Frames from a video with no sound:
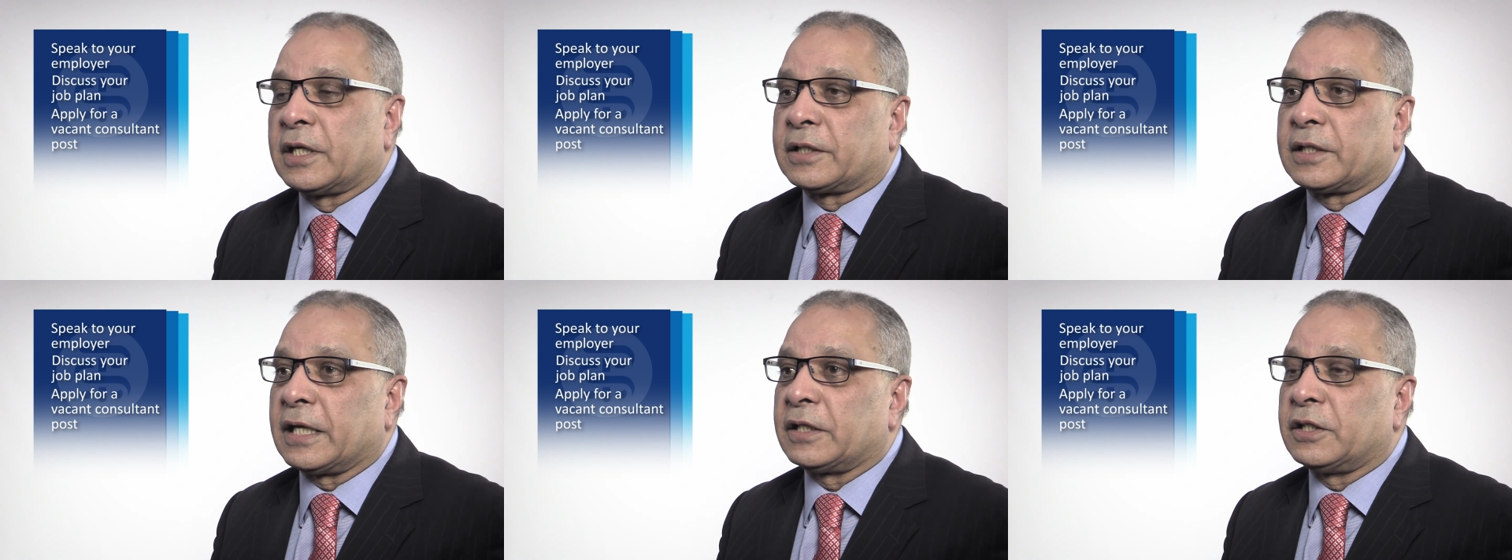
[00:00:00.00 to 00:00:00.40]

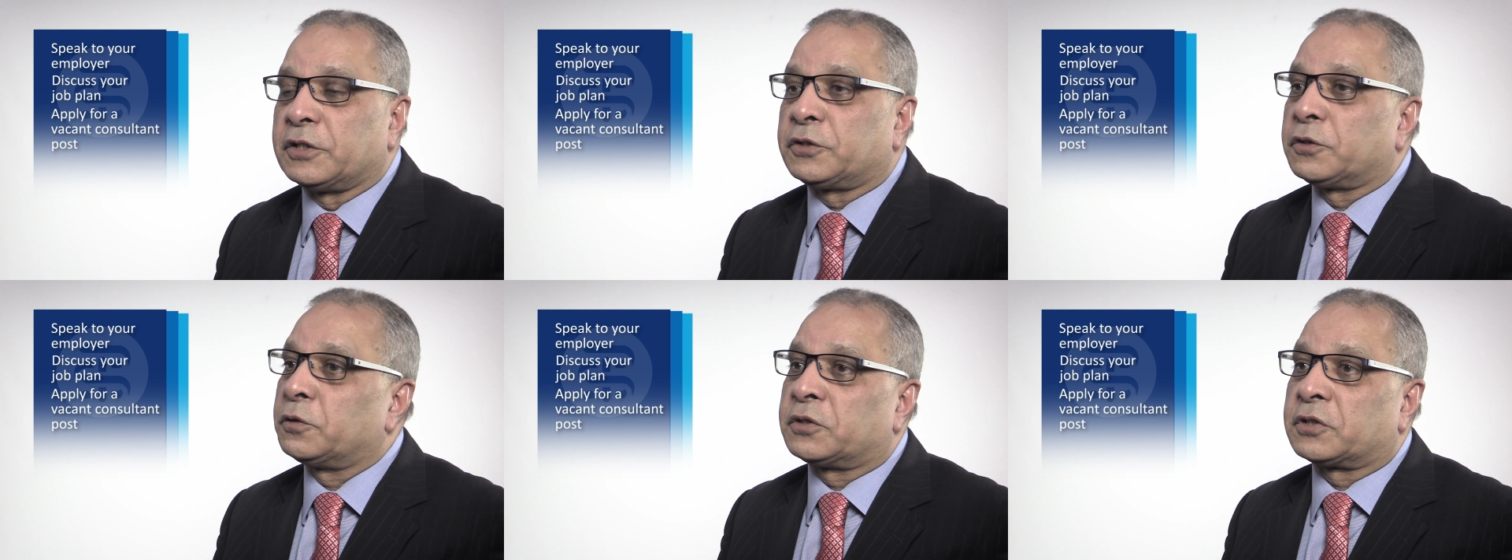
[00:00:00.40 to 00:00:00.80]
then he
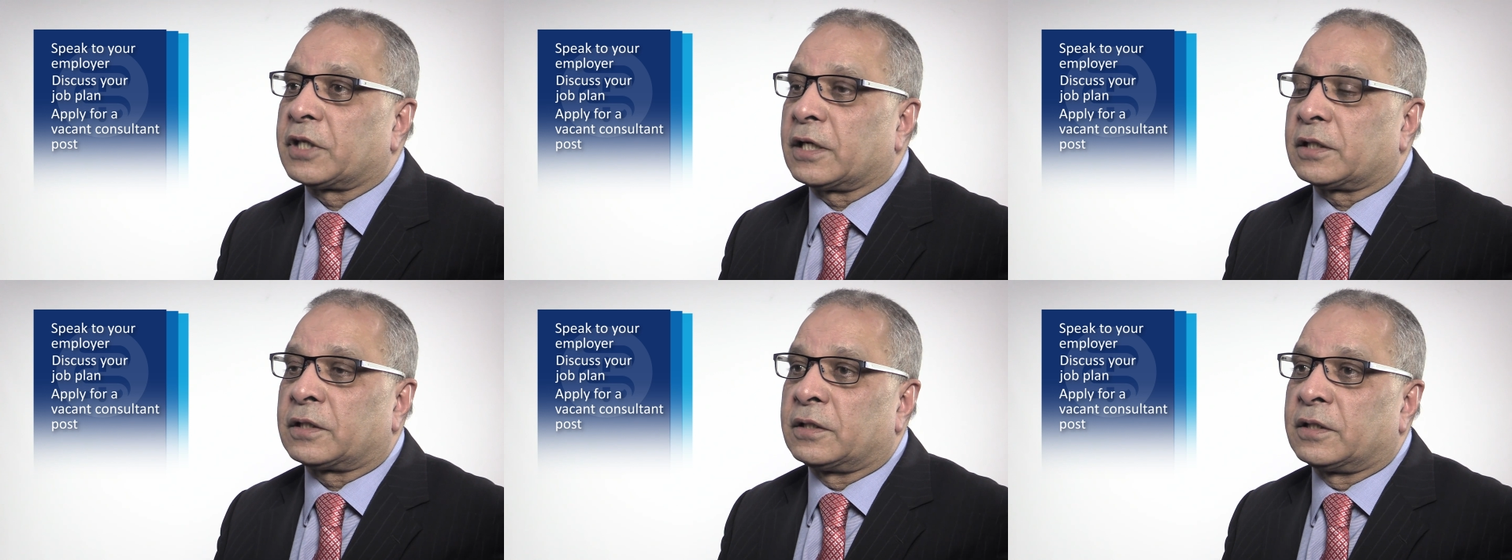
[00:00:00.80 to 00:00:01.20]
should
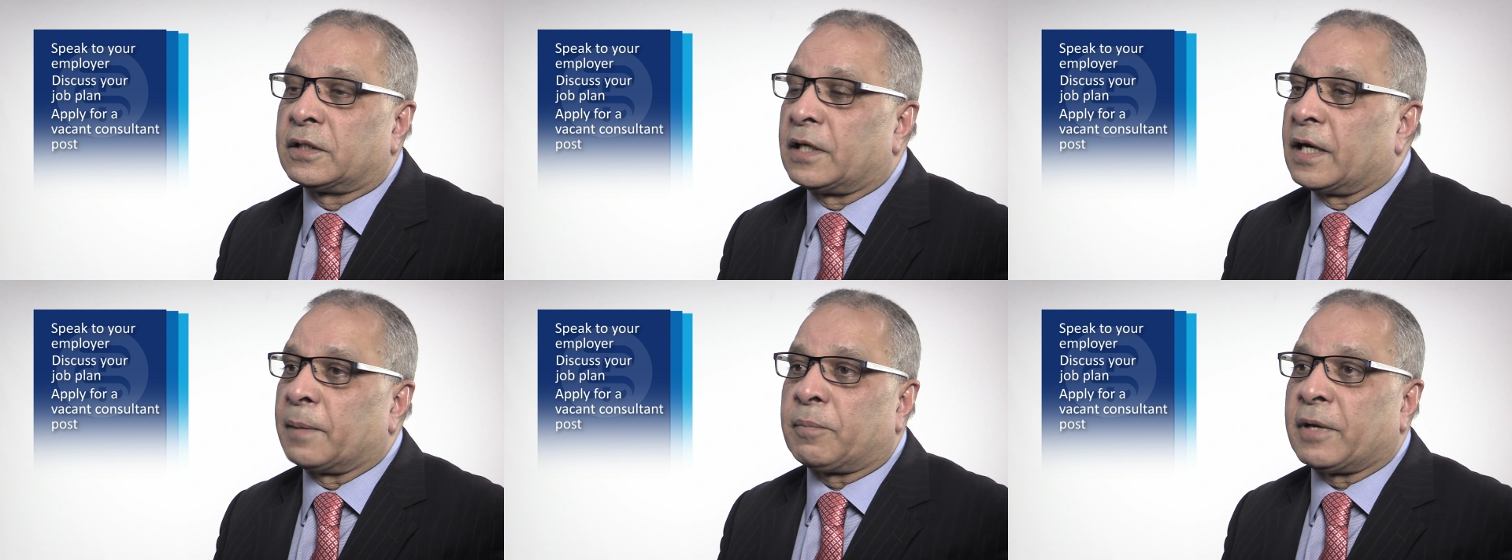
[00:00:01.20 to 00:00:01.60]
start
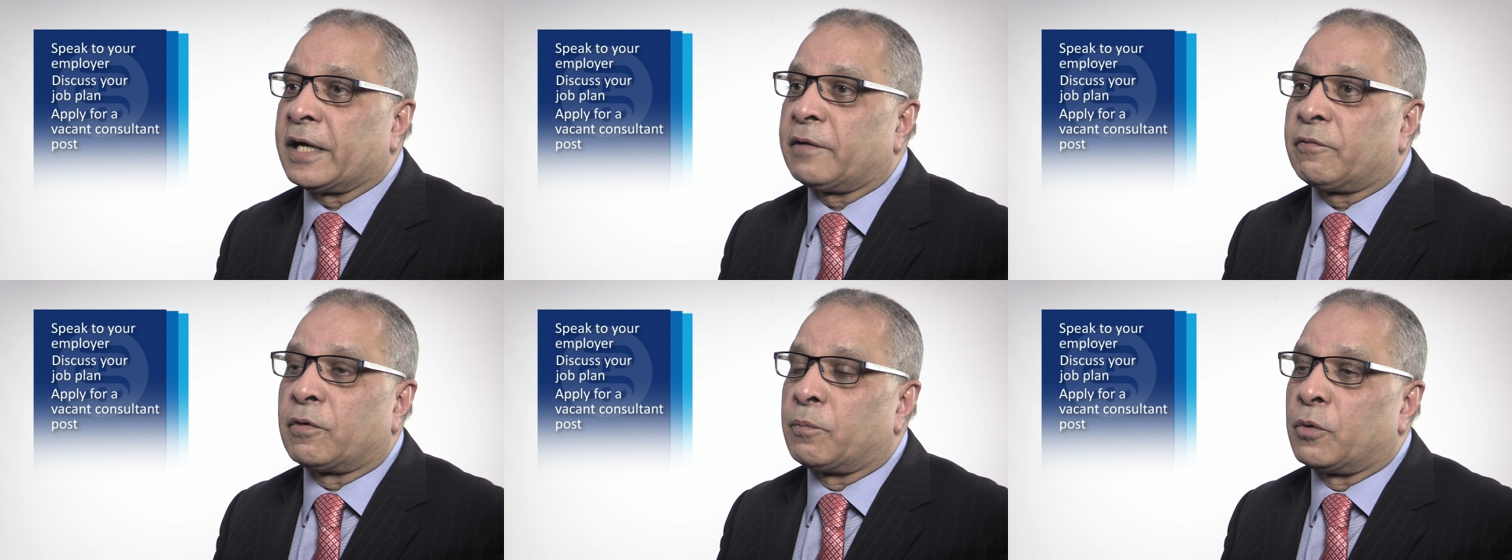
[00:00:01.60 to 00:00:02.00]

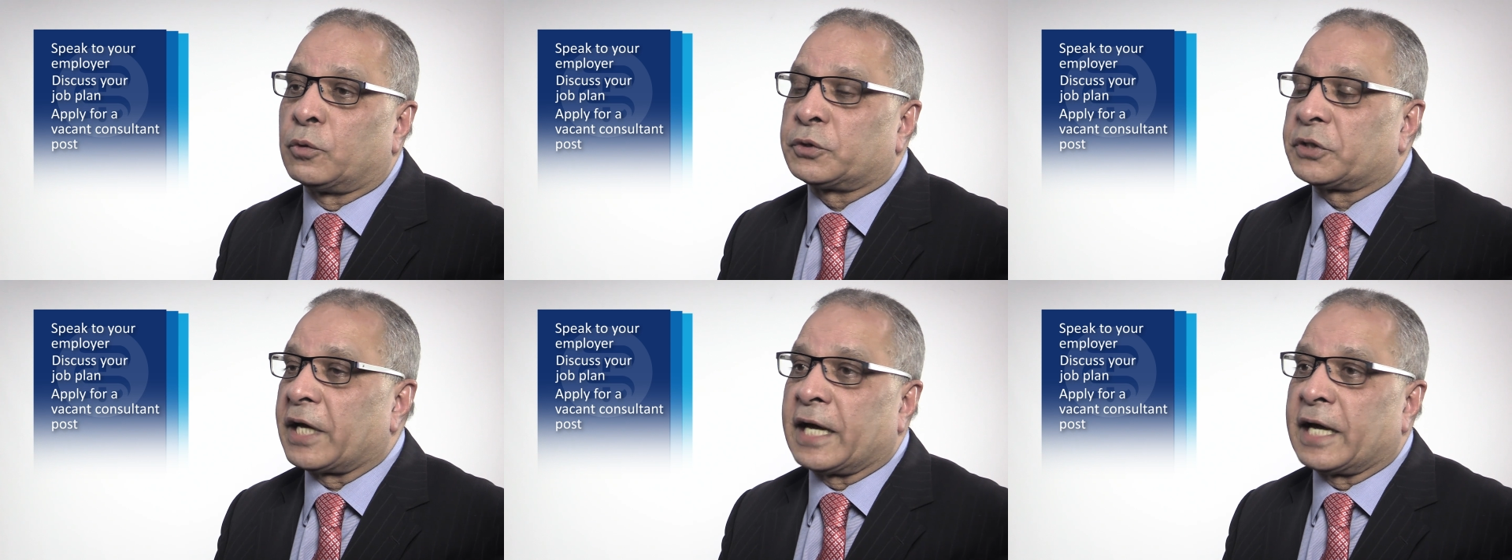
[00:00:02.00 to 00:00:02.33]
applying for posts